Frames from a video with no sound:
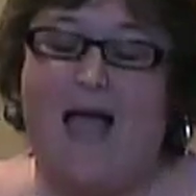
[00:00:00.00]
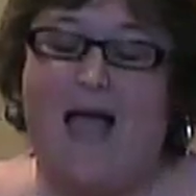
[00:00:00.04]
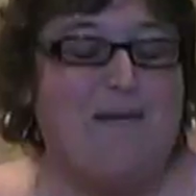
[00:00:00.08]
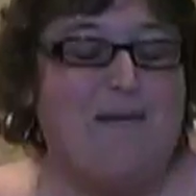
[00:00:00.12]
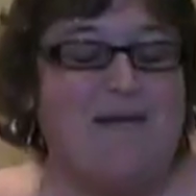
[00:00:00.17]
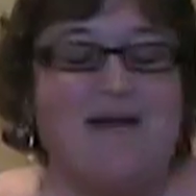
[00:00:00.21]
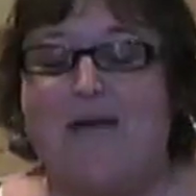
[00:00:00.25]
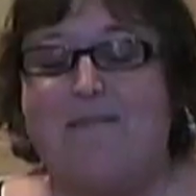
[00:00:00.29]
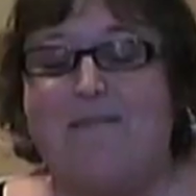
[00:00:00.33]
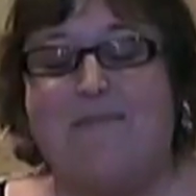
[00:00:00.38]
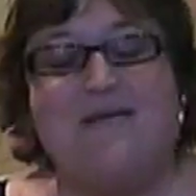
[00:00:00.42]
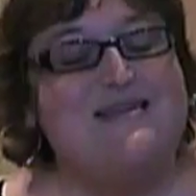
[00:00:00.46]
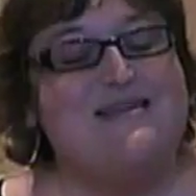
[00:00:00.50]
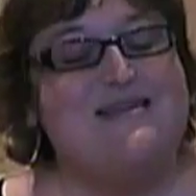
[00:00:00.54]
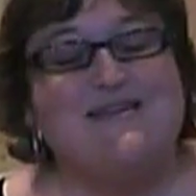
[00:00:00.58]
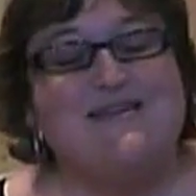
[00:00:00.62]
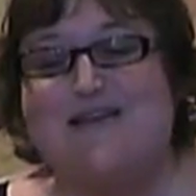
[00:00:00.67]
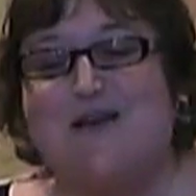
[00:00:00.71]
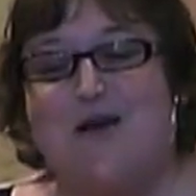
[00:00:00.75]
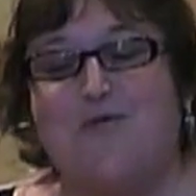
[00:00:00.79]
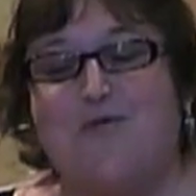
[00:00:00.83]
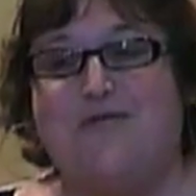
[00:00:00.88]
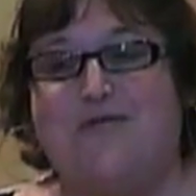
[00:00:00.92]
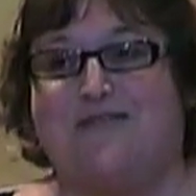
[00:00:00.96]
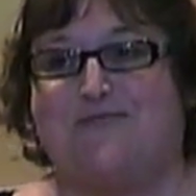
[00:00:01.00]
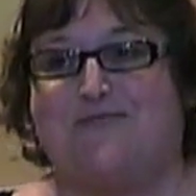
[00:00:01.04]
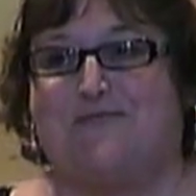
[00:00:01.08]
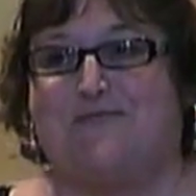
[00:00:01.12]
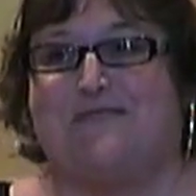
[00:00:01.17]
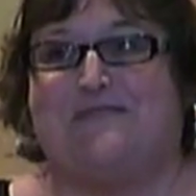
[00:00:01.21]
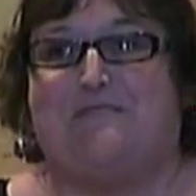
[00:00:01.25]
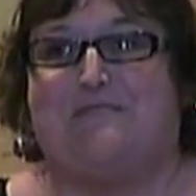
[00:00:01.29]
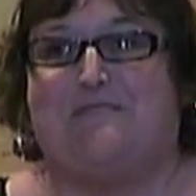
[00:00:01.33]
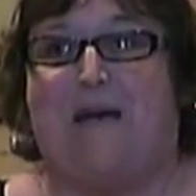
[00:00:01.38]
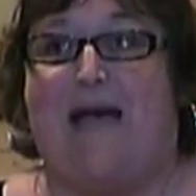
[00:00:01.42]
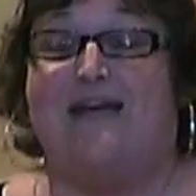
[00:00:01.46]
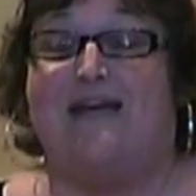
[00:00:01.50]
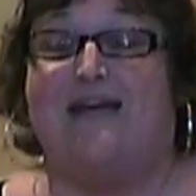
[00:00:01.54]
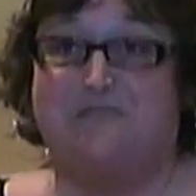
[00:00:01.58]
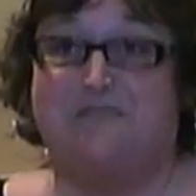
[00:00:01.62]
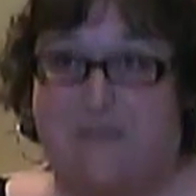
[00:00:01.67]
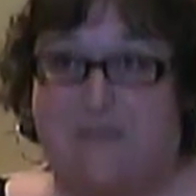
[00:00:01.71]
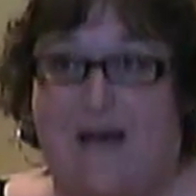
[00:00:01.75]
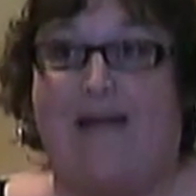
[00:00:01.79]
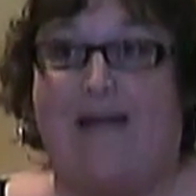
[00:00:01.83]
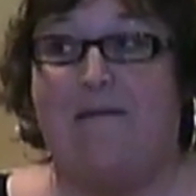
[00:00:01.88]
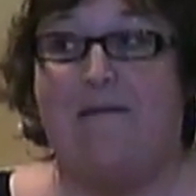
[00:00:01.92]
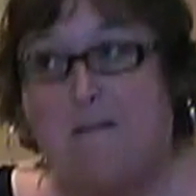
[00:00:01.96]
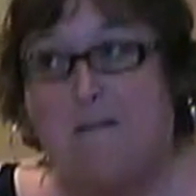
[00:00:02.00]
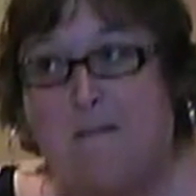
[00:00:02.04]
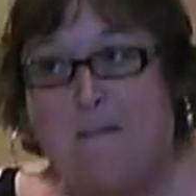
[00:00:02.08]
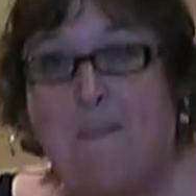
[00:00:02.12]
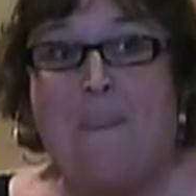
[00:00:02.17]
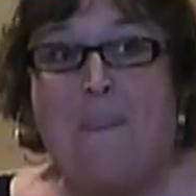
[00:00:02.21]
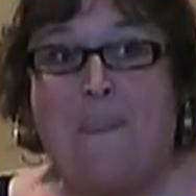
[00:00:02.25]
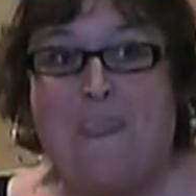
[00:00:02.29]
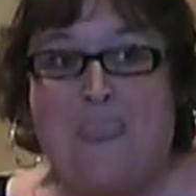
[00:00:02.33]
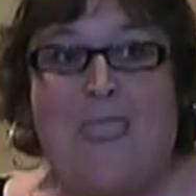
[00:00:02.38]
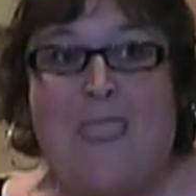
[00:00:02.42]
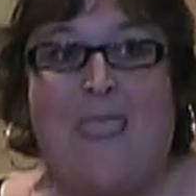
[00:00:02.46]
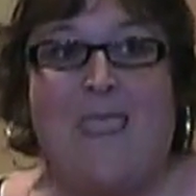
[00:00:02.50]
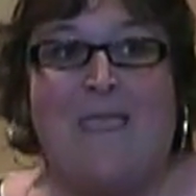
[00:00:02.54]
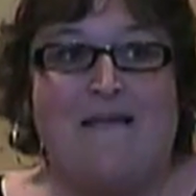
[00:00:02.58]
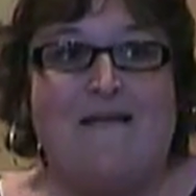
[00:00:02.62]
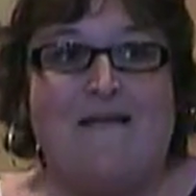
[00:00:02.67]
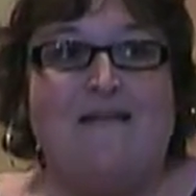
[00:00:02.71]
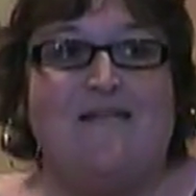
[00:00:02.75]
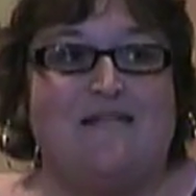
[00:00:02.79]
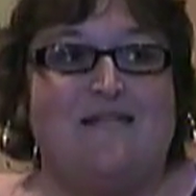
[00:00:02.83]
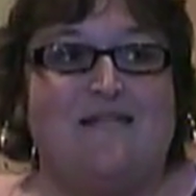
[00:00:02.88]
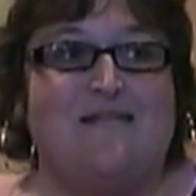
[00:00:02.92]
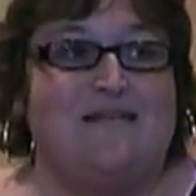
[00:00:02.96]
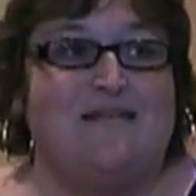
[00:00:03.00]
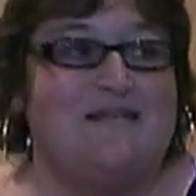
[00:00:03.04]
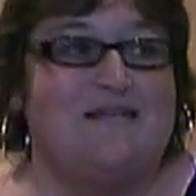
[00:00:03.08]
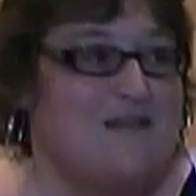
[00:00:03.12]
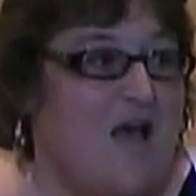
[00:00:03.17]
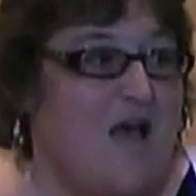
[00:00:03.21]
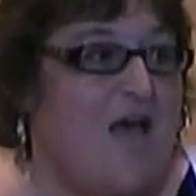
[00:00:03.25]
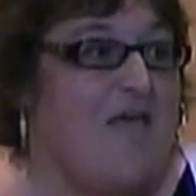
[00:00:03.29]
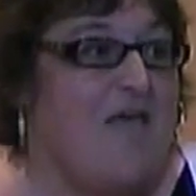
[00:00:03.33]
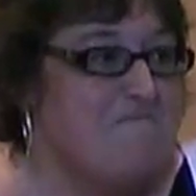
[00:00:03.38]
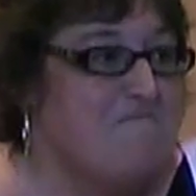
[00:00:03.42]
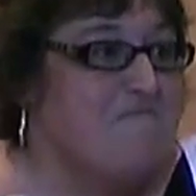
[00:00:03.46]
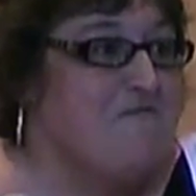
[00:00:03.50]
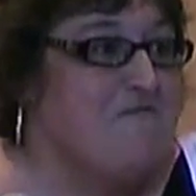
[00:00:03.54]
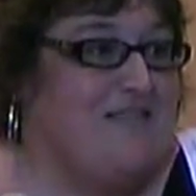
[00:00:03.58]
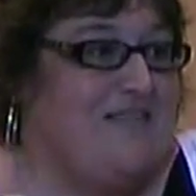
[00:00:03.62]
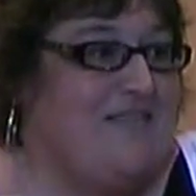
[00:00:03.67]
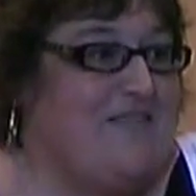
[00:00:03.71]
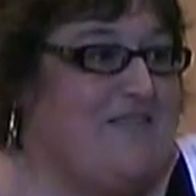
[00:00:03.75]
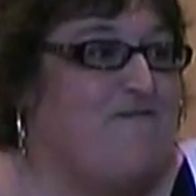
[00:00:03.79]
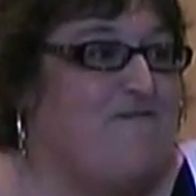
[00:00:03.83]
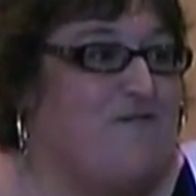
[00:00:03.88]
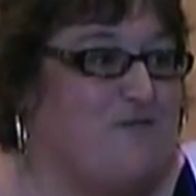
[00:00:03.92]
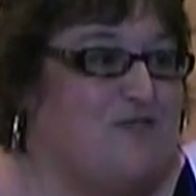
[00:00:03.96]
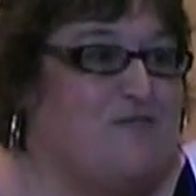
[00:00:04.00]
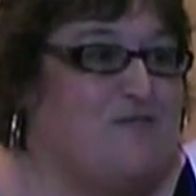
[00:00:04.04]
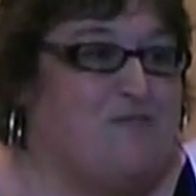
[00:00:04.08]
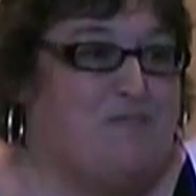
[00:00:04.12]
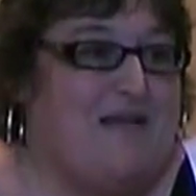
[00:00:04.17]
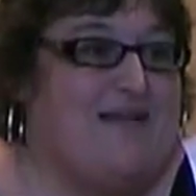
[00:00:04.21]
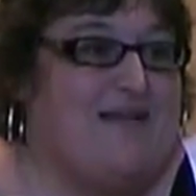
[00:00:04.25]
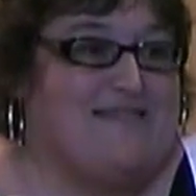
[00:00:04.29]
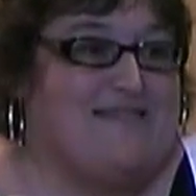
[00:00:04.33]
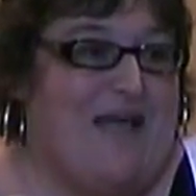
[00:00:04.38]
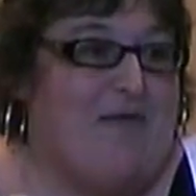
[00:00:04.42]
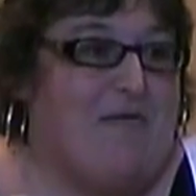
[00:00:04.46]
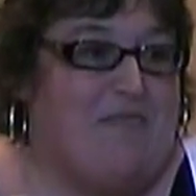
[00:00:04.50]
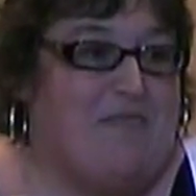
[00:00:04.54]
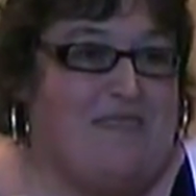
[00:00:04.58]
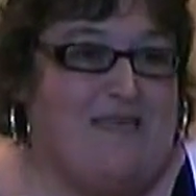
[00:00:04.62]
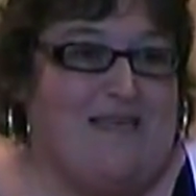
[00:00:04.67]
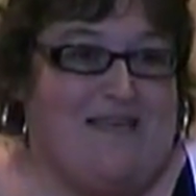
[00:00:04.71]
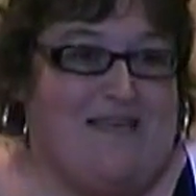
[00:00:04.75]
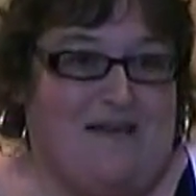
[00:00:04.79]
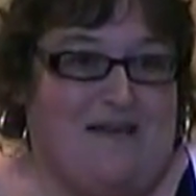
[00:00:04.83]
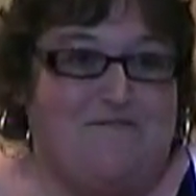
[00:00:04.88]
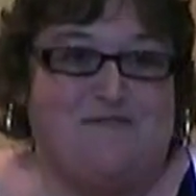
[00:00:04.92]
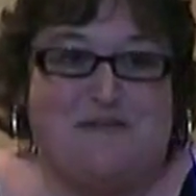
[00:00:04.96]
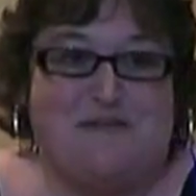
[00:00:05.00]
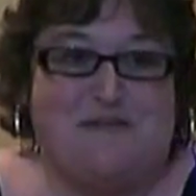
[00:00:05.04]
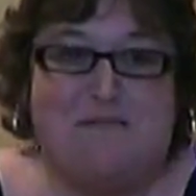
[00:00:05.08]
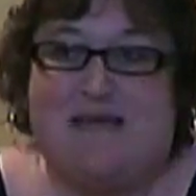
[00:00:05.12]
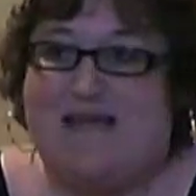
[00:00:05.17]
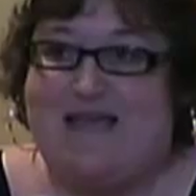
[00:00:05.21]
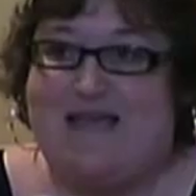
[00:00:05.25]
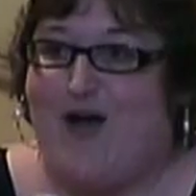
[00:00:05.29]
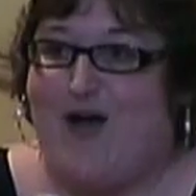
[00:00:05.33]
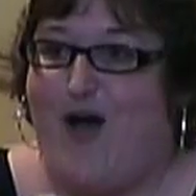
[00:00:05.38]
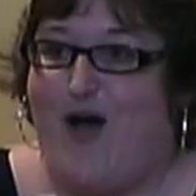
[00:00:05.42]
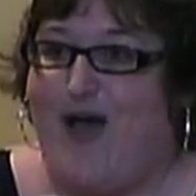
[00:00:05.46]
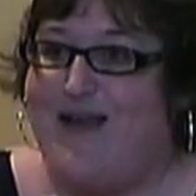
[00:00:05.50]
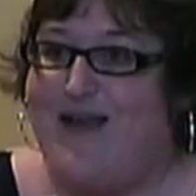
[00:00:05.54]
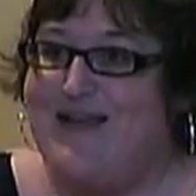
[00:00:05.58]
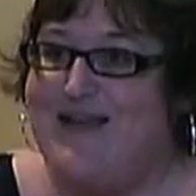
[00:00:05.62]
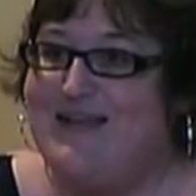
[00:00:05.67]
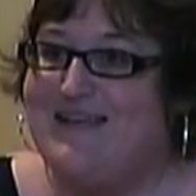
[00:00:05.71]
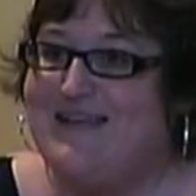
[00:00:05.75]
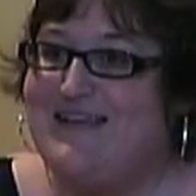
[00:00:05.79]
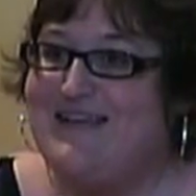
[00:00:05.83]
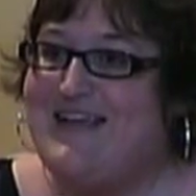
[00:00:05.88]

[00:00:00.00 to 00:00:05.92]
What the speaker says: I mean, no disrespect, but not really the first place I would think of to meet God.